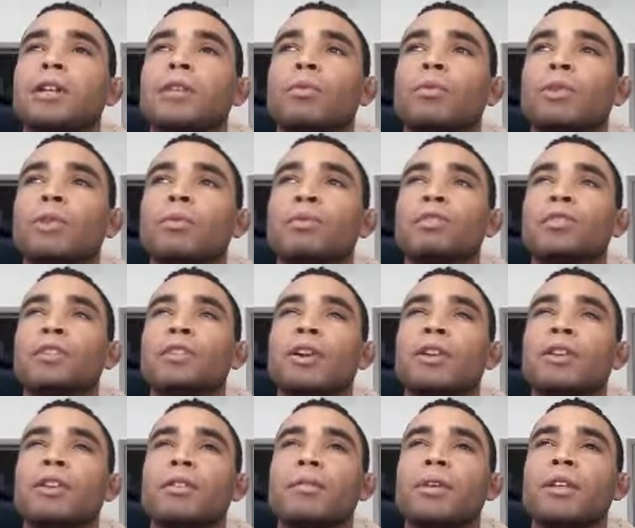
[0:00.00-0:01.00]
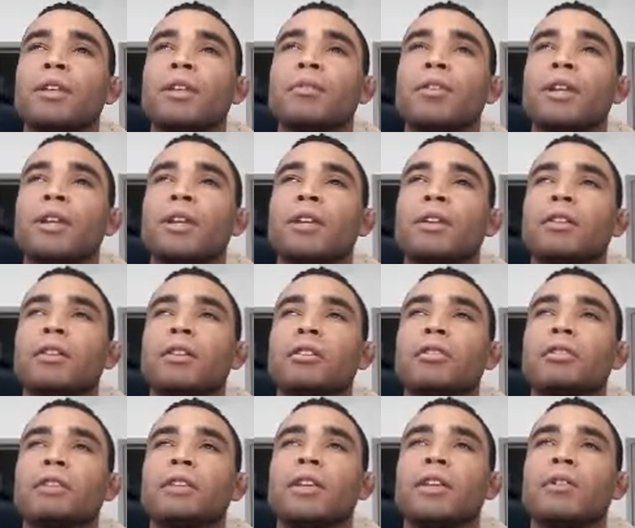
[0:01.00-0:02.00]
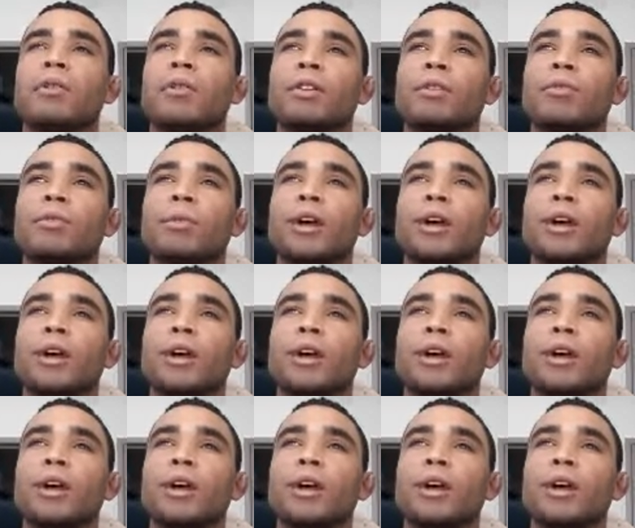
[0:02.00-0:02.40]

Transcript: We did a little sequence